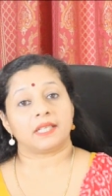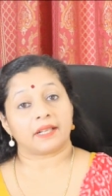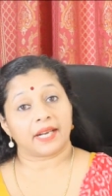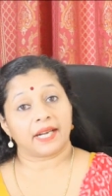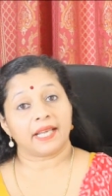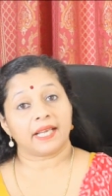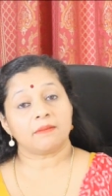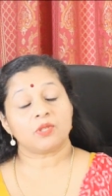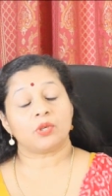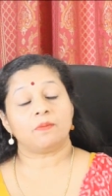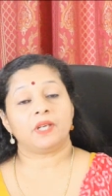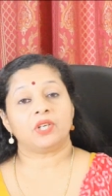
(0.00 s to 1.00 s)
Ray diagram
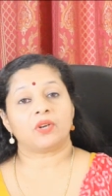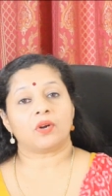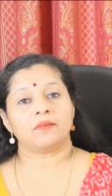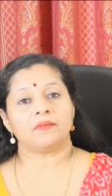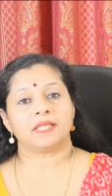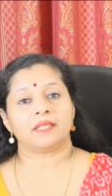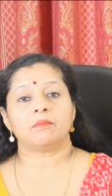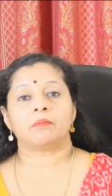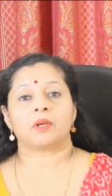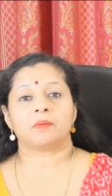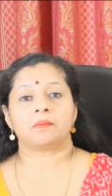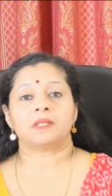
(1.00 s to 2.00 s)
should be drawn with a
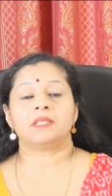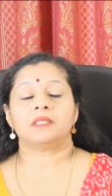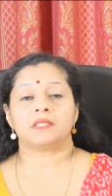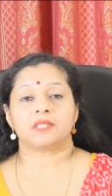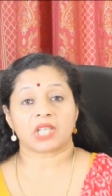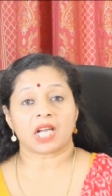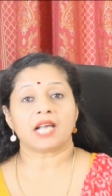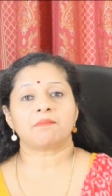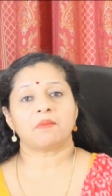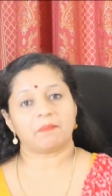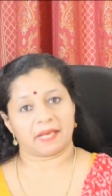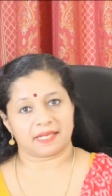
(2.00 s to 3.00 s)
proper
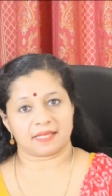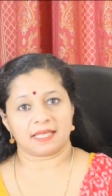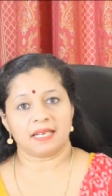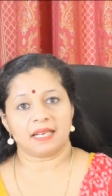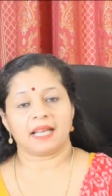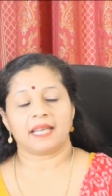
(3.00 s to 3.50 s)
sharp pencil